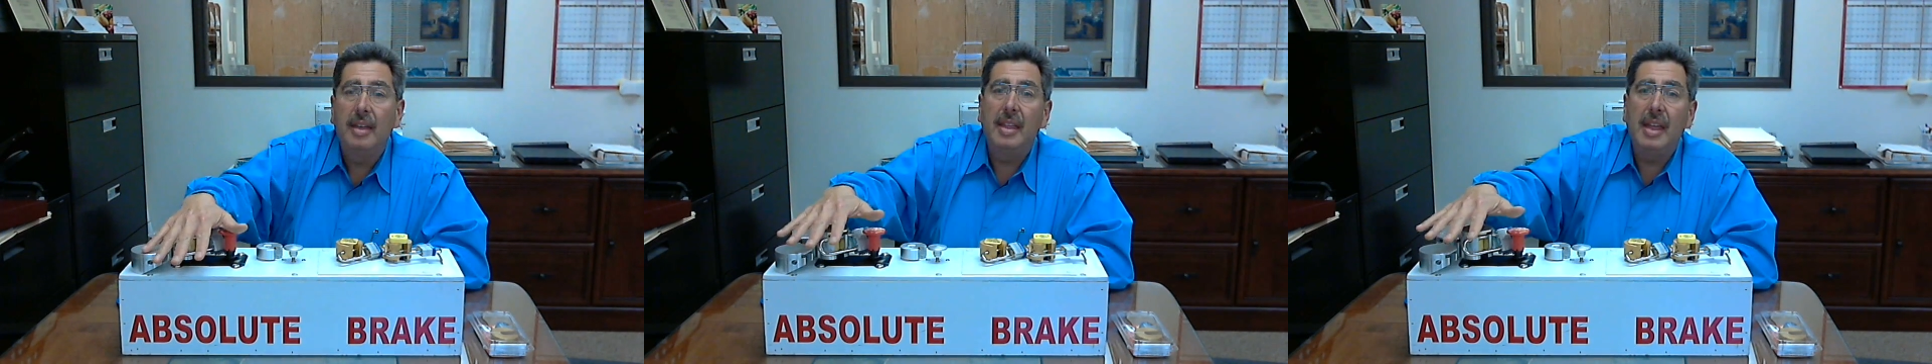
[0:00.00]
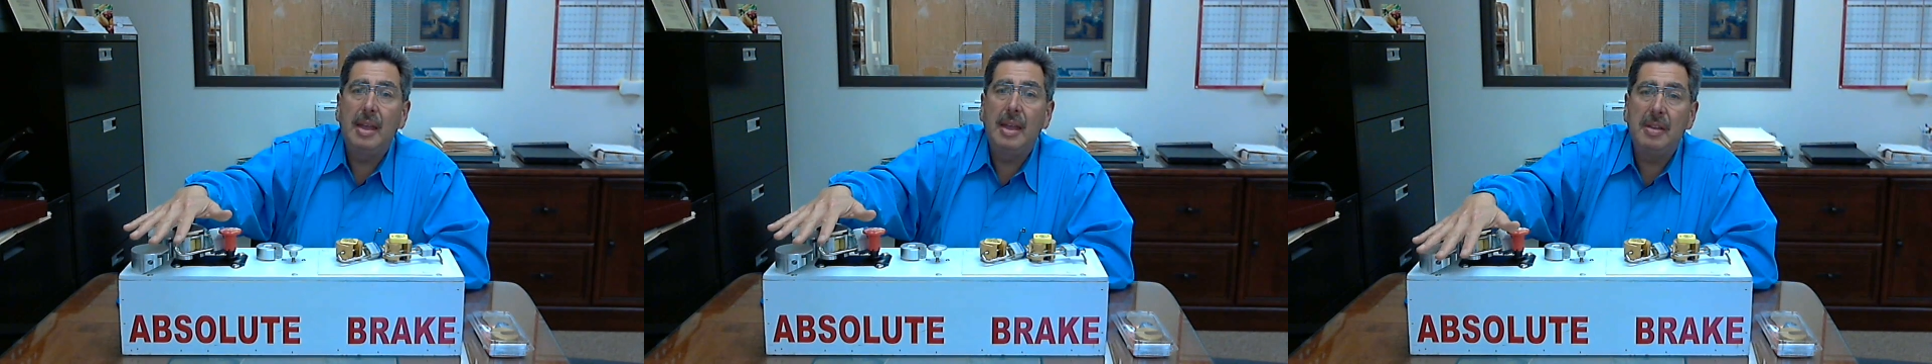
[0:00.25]

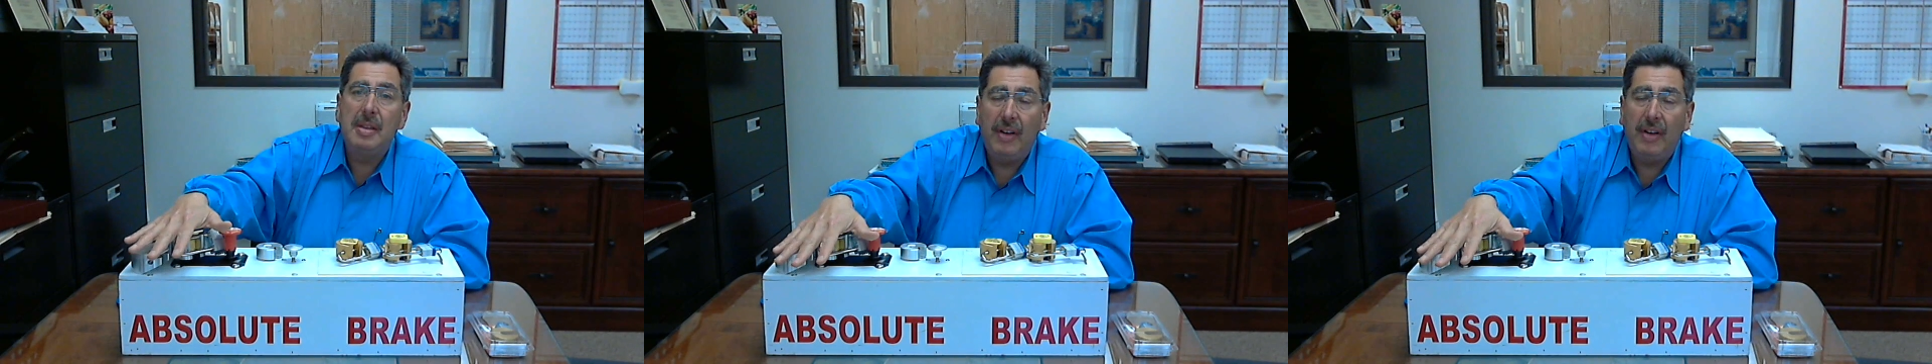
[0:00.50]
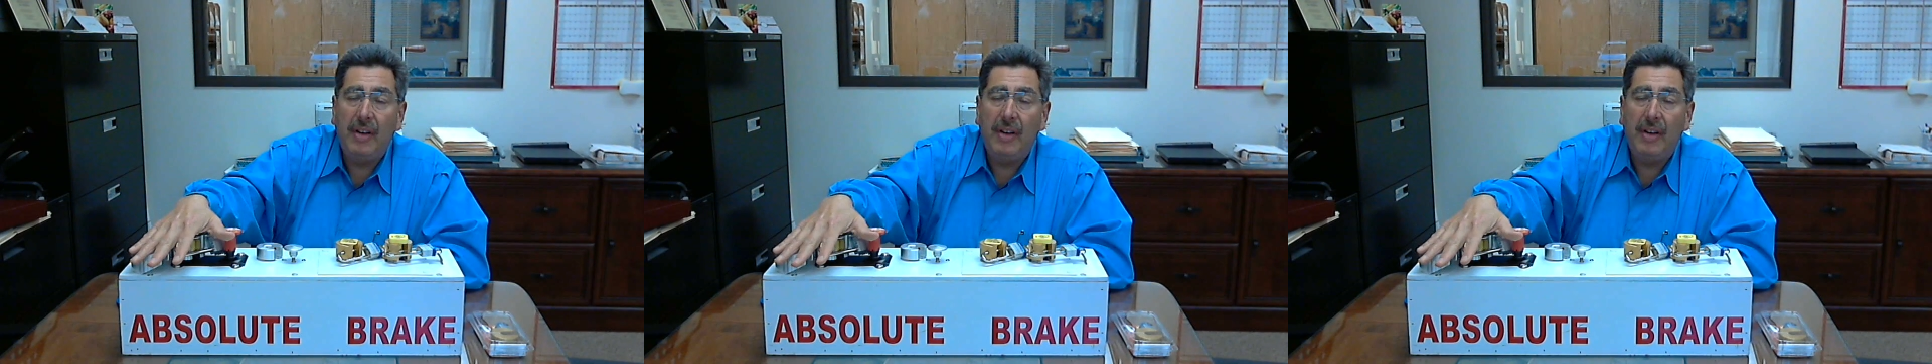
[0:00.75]
the
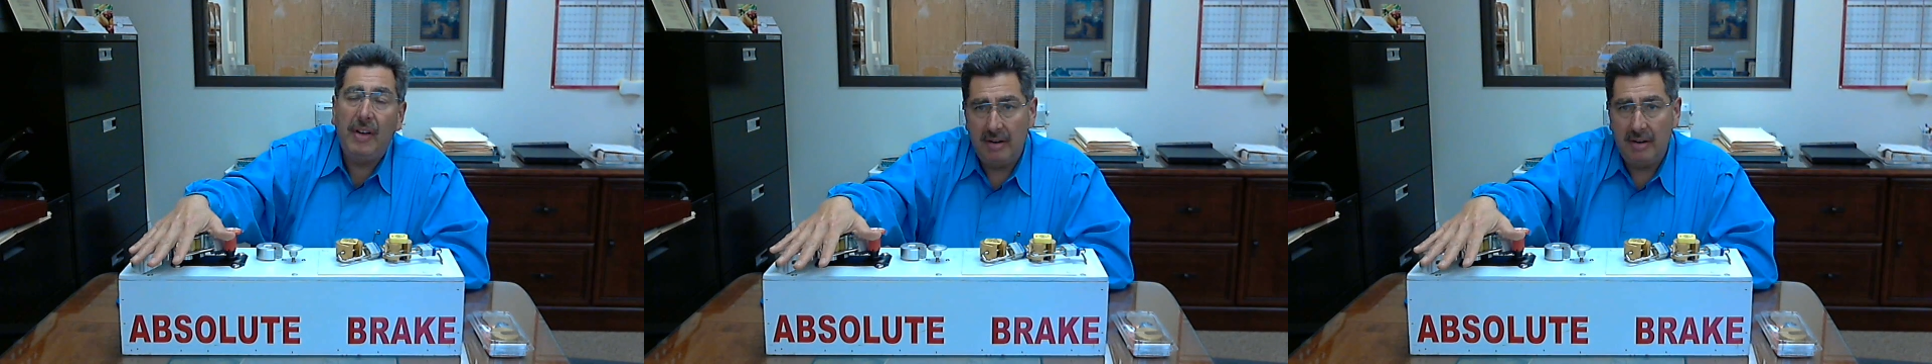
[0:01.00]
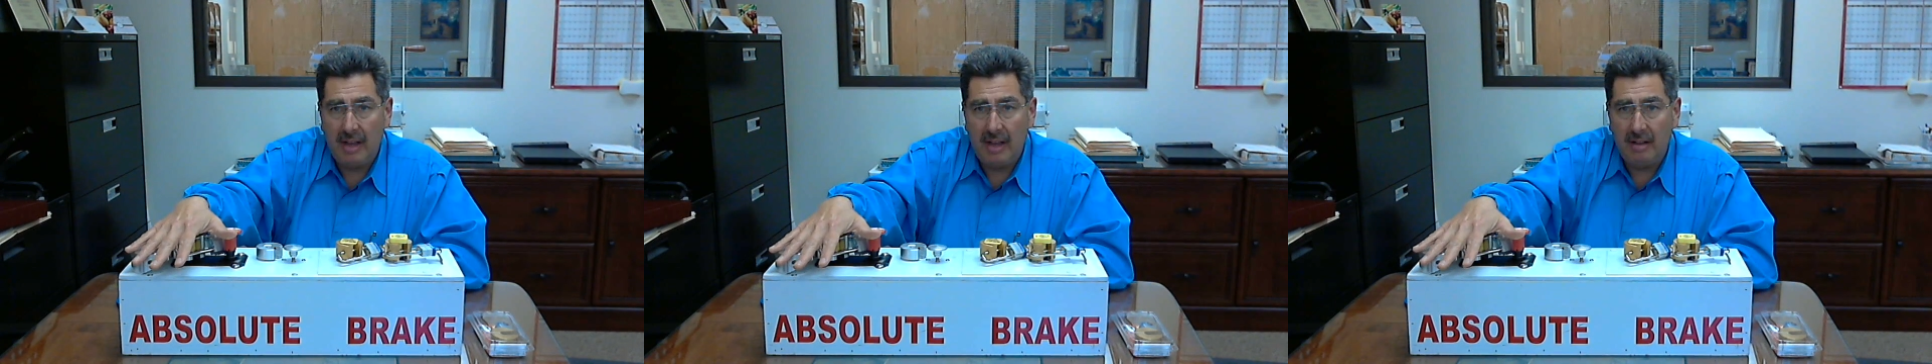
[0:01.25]

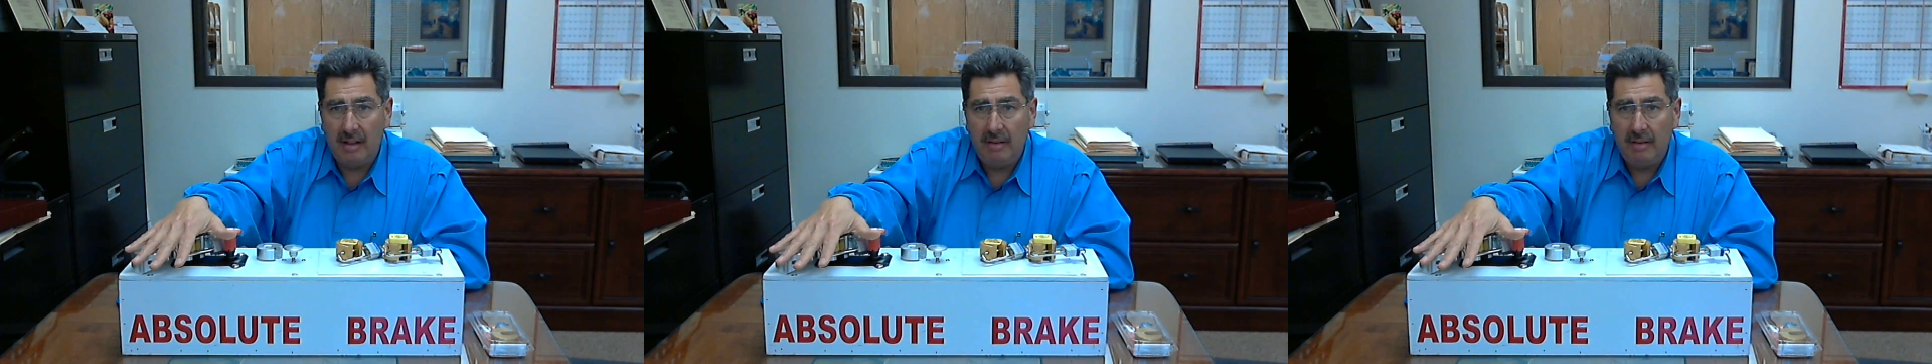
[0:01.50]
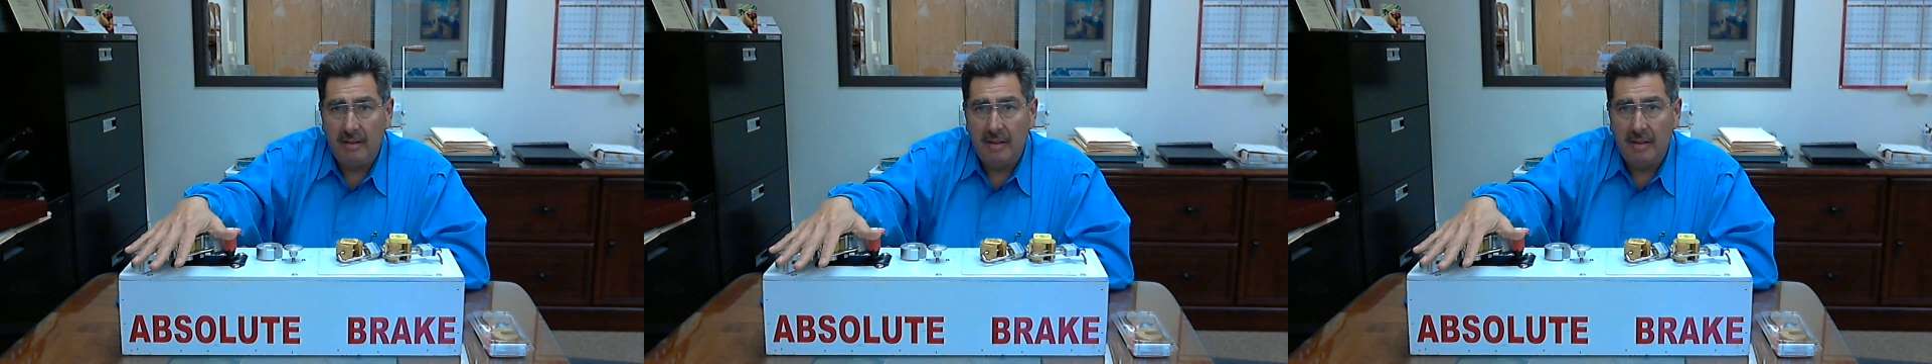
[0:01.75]
AB500L,